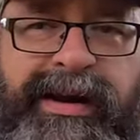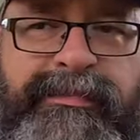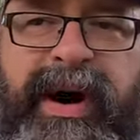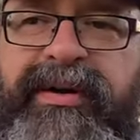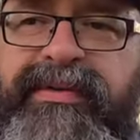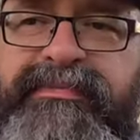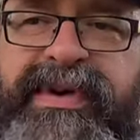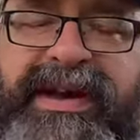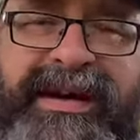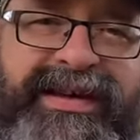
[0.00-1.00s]
But
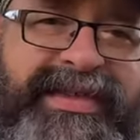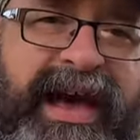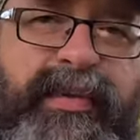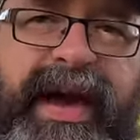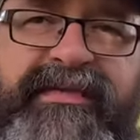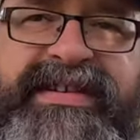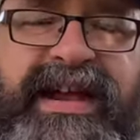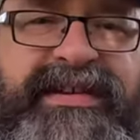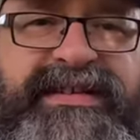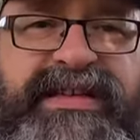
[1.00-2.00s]
beyond that, we have a
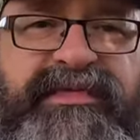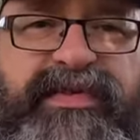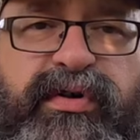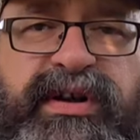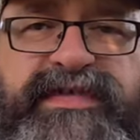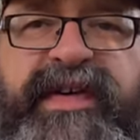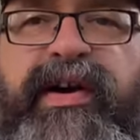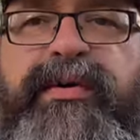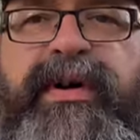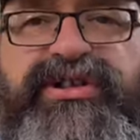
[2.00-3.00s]
tendency to focus
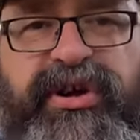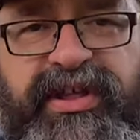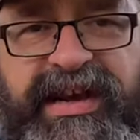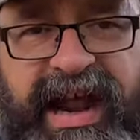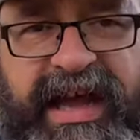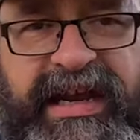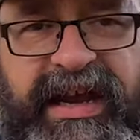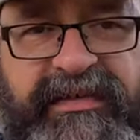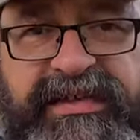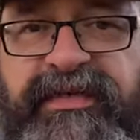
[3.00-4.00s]
very much on the
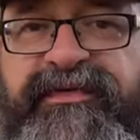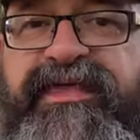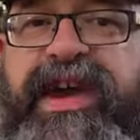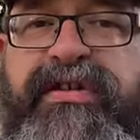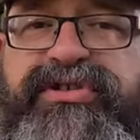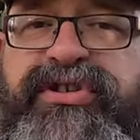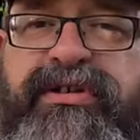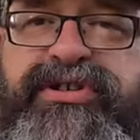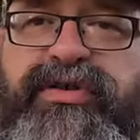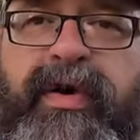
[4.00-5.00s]
negatives. The fear
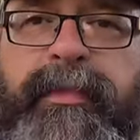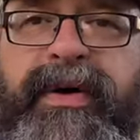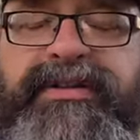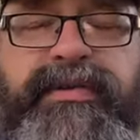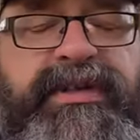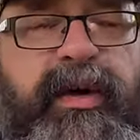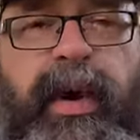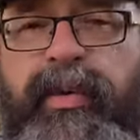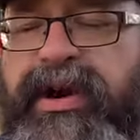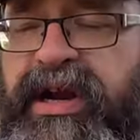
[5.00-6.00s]
starts to grip us and we say,
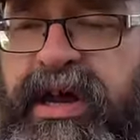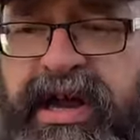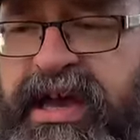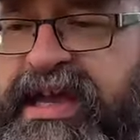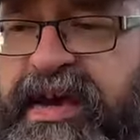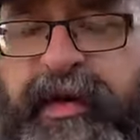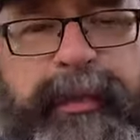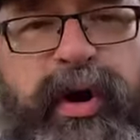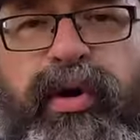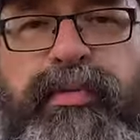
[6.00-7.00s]
well, we're going to give up
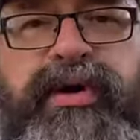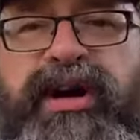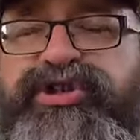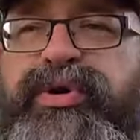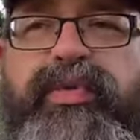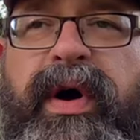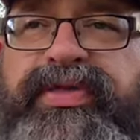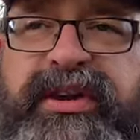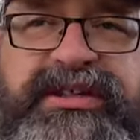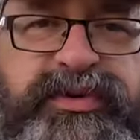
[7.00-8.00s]
our home country. What
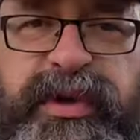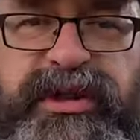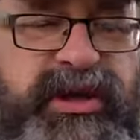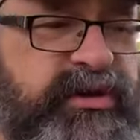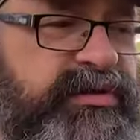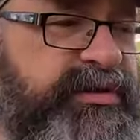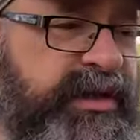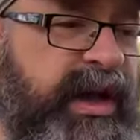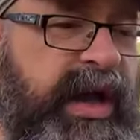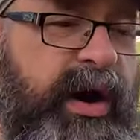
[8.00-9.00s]
things do we lose?
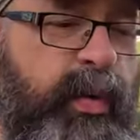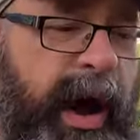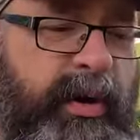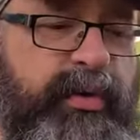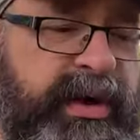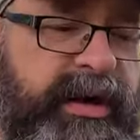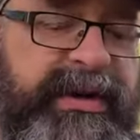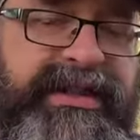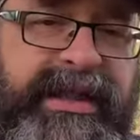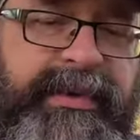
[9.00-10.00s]
And how are we going to
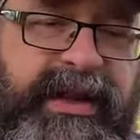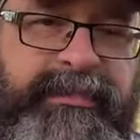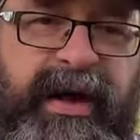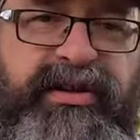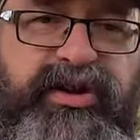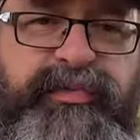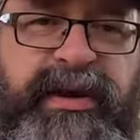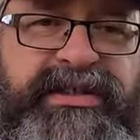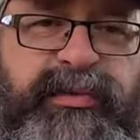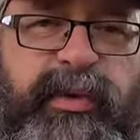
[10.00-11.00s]
be limited by the new
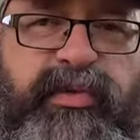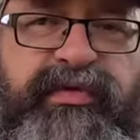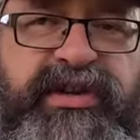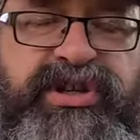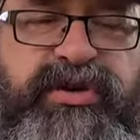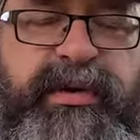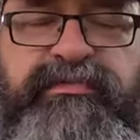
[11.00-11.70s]
place that we're moving to?